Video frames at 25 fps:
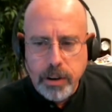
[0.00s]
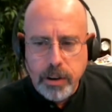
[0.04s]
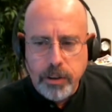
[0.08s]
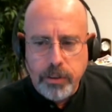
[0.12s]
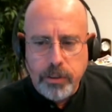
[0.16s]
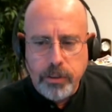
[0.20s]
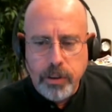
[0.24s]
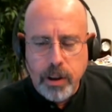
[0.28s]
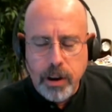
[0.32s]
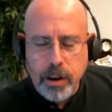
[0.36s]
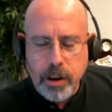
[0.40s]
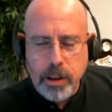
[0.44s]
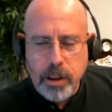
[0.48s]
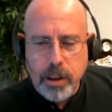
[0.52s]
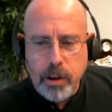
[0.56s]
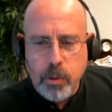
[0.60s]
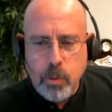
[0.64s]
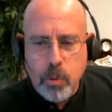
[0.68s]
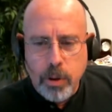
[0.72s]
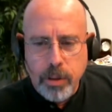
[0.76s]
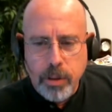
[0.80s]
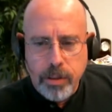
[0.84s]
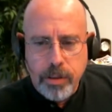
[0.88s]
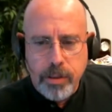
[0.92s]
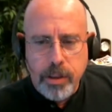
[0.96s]
studying
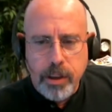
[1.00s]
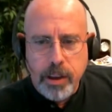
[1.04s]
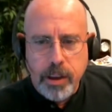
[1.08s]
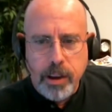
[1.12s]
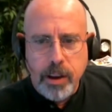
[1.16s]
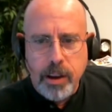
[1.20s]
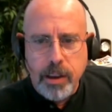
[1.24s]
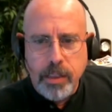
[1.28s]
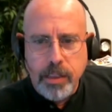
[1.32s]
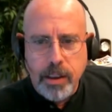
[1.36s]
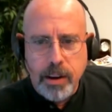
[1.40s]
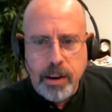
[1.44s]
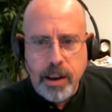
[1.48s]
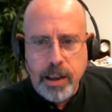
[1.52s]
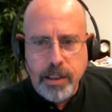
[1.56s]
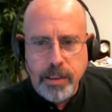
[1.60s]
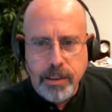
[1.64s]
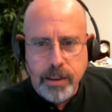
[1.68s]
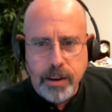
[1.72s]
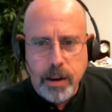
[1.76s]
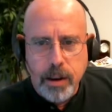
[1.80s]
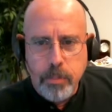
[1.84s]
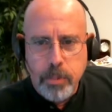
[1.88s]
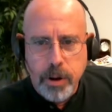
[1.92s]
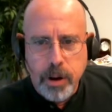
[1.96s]
one thing and then
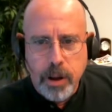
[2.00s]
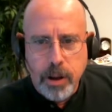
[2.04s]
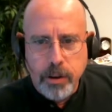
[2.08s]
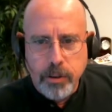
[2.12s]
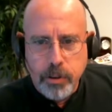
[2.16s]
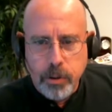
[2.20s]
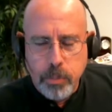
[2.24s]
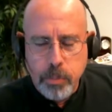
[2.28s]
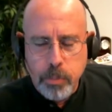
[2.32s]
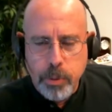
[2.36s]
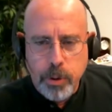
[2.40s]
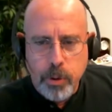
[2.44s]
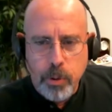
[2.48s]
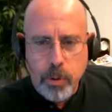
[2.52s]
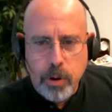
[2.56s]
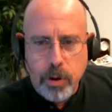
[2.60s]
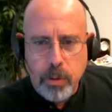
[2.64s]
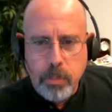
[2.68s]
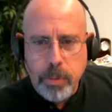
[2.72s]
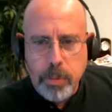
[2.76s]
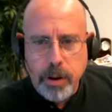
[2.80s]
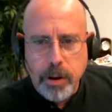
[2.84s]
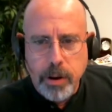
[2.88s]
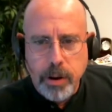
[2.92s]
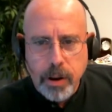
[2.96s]
ended up an entrepreneur,
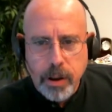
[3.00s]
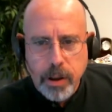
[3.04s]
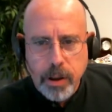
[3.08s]
but